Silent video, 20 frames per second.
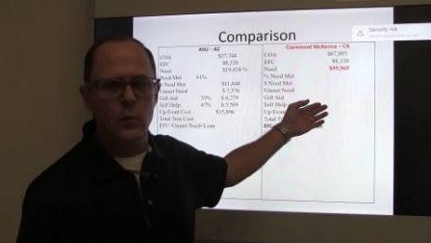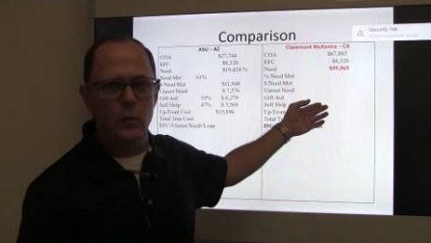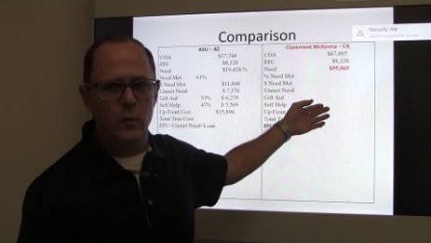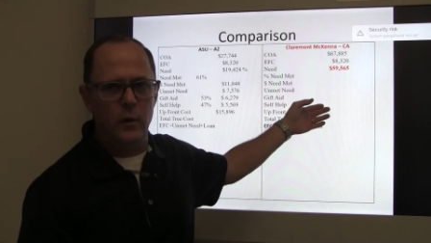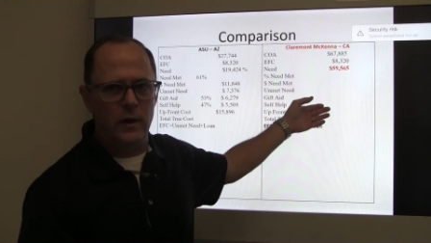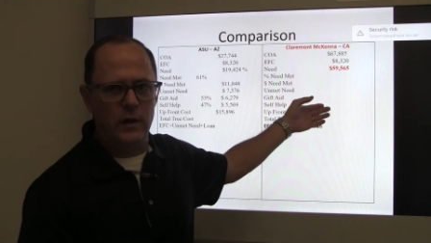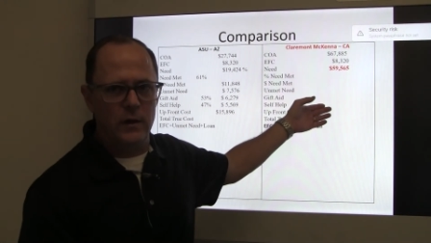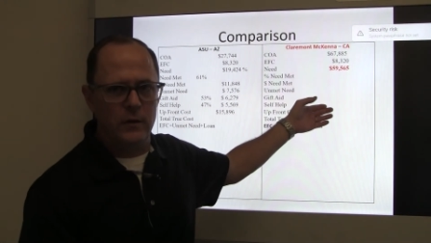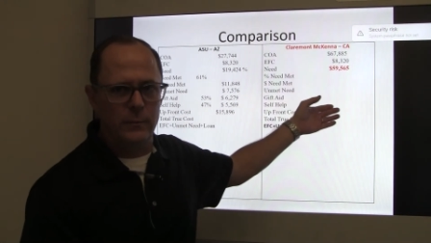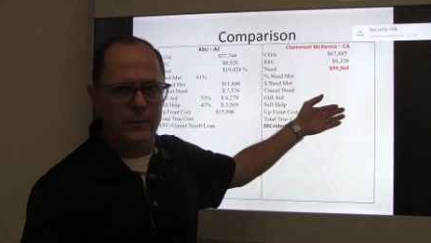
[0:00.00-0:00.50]

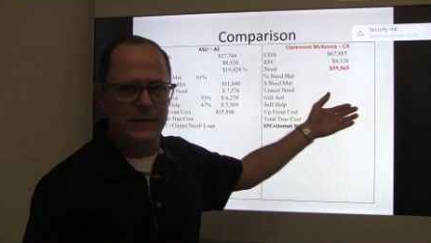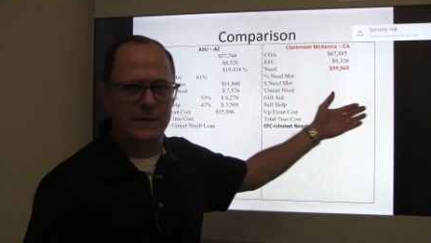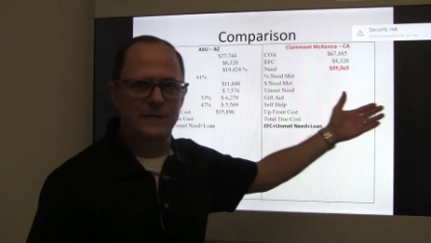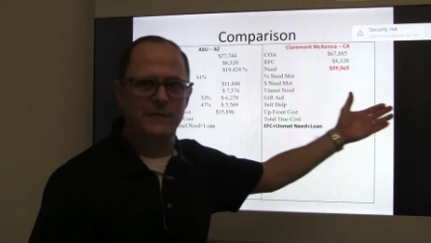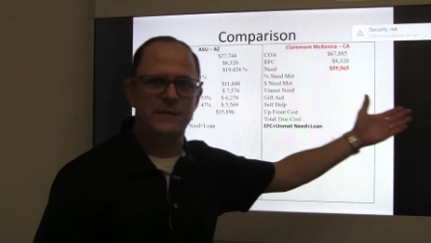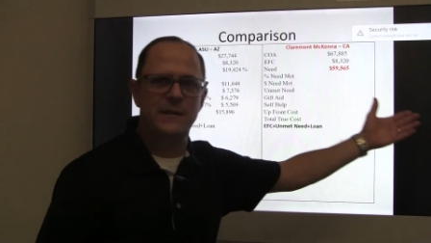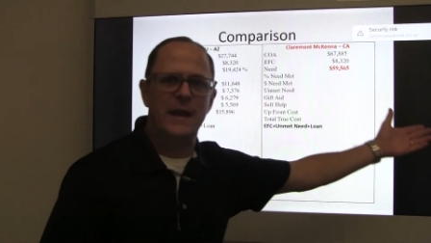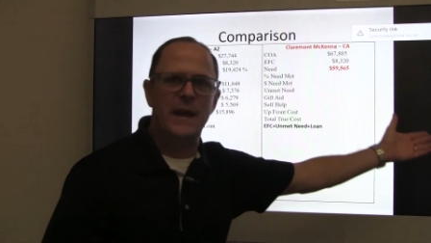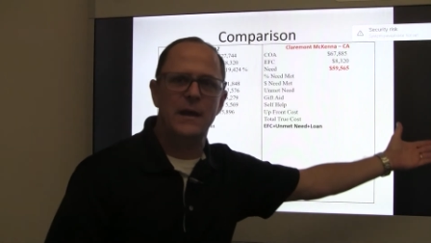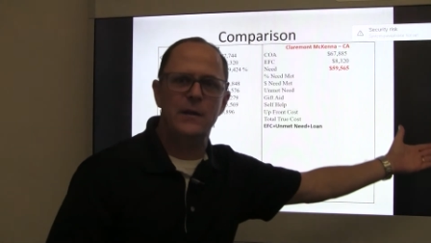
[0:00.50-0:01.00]
whether it be
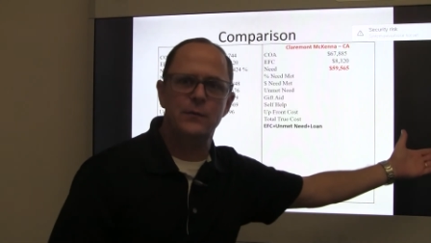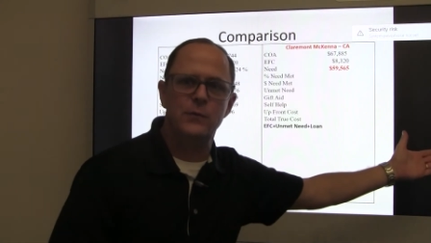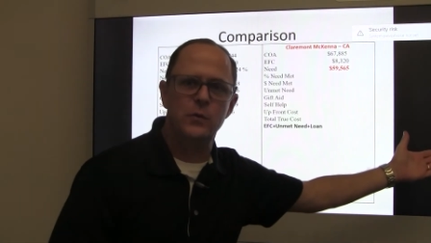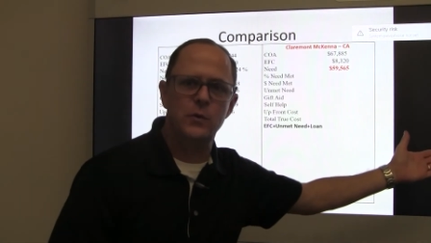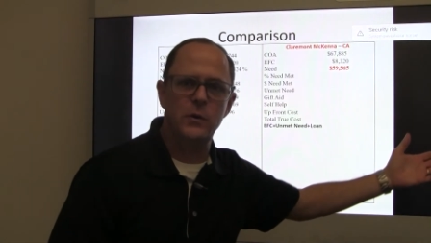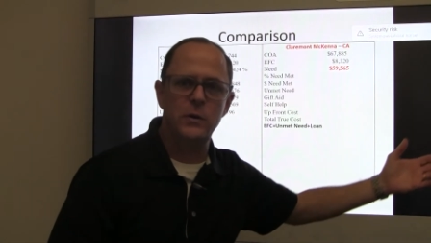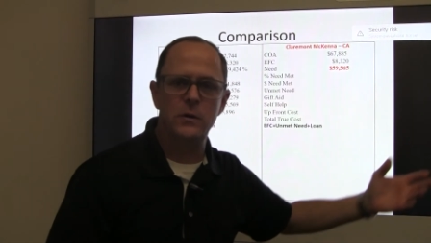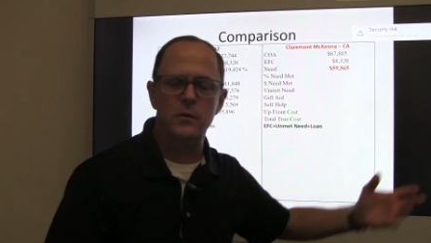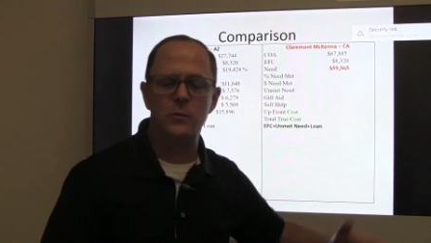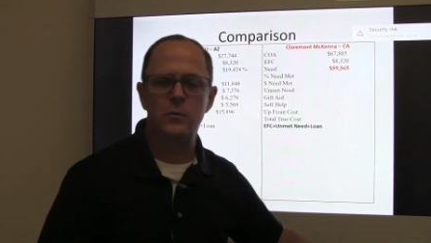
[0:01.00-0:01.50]

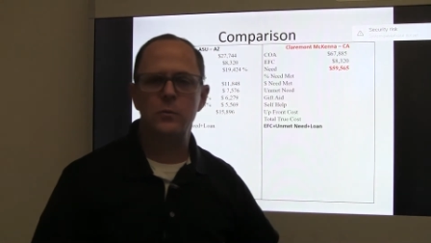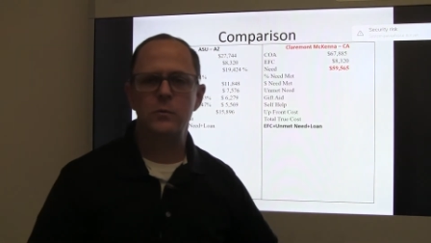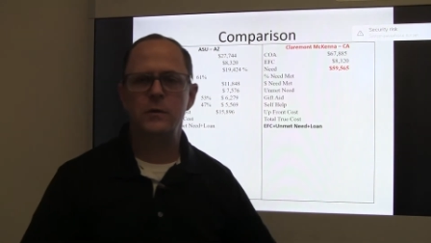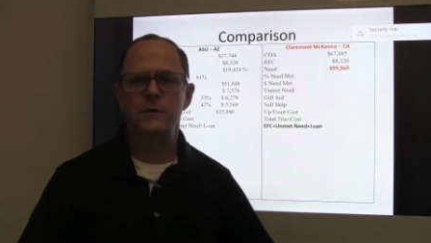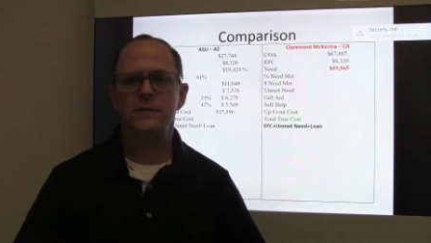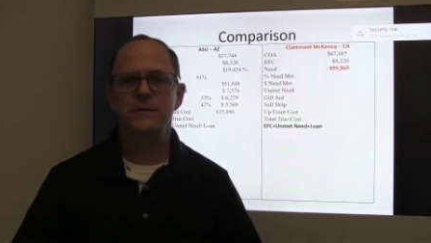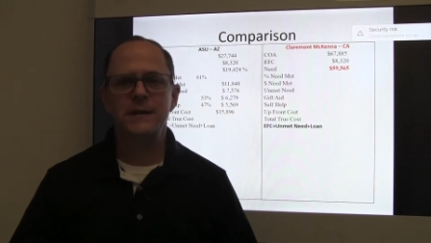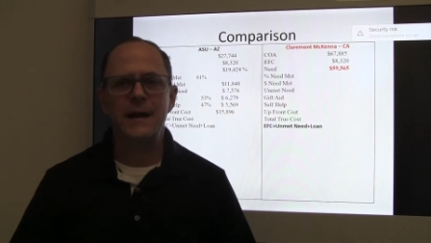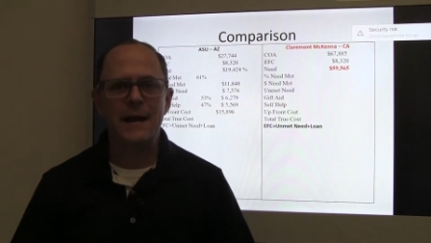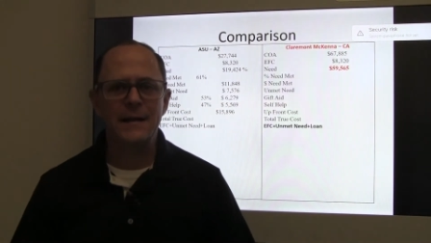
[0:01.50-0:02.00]
Stanford or
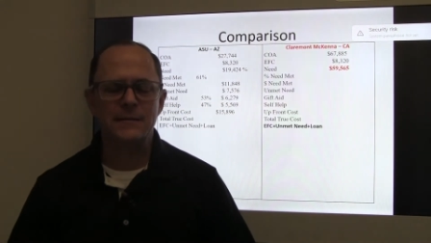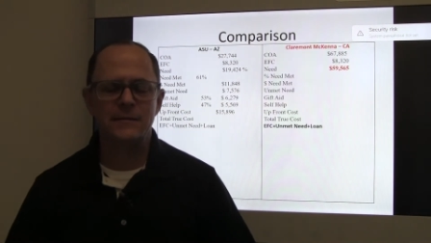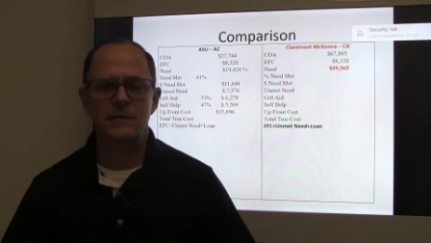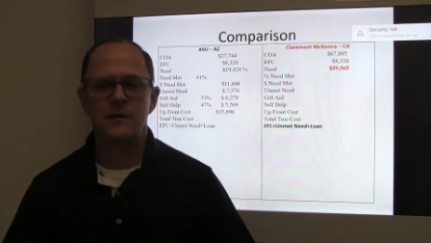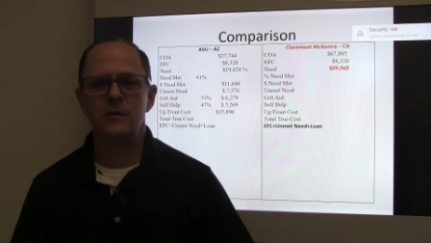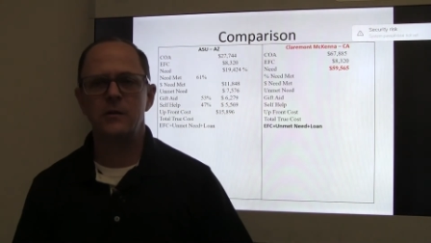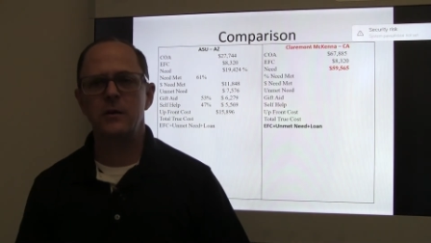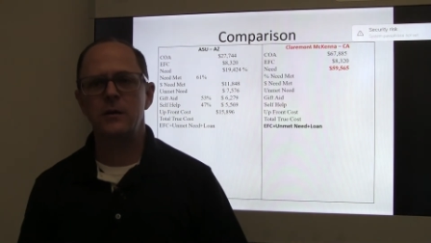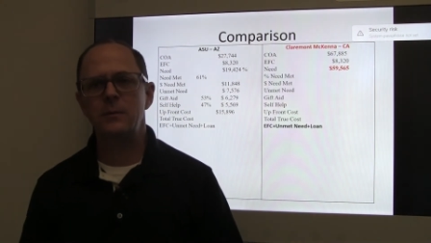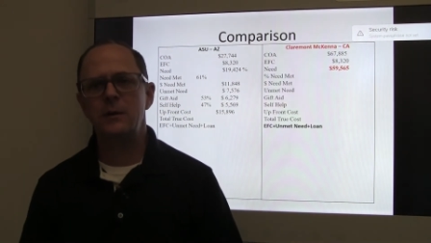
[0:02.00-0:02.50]

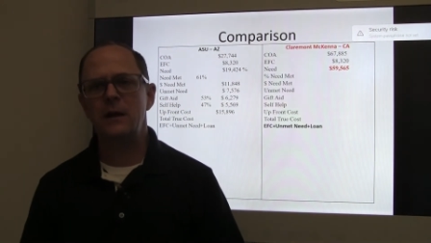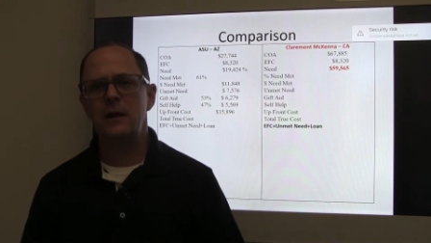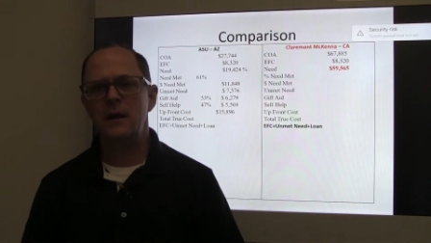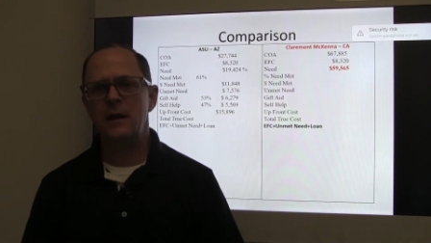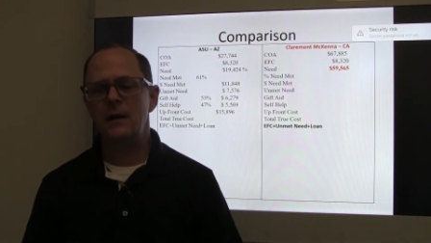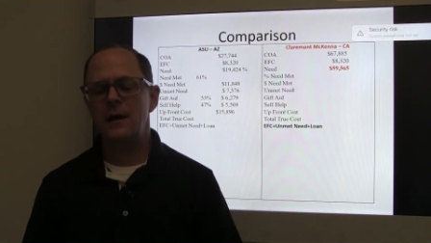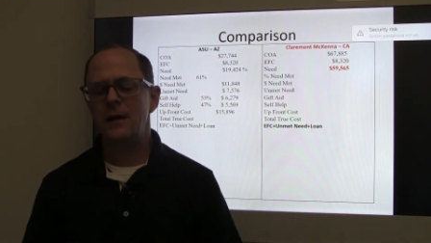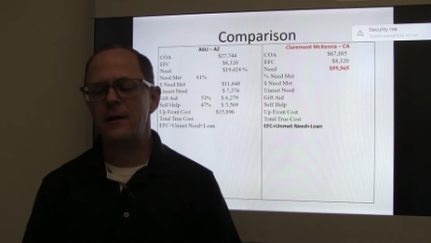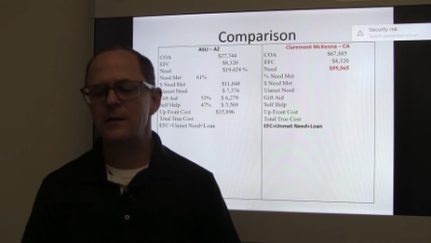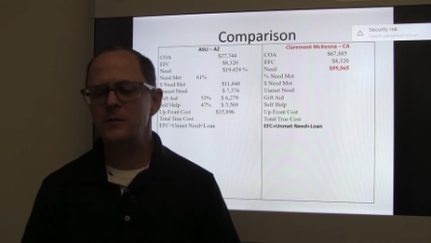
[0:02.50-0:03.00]
Scottsdale Community
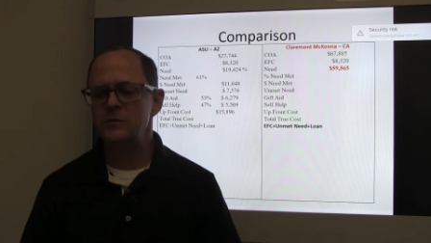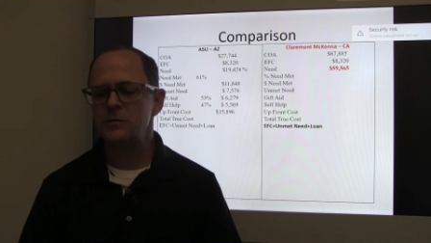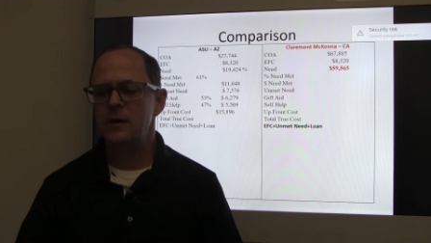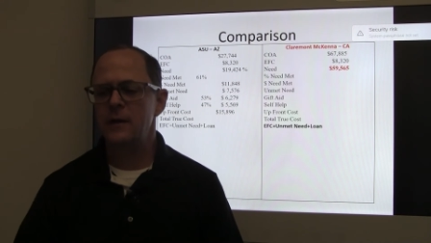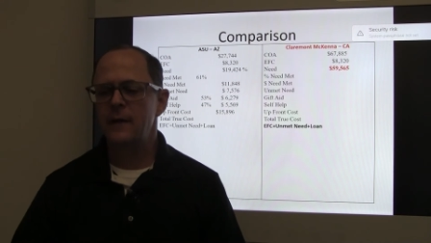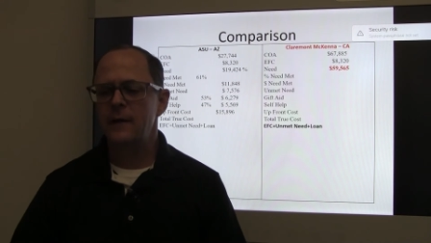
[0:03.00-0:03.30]
College.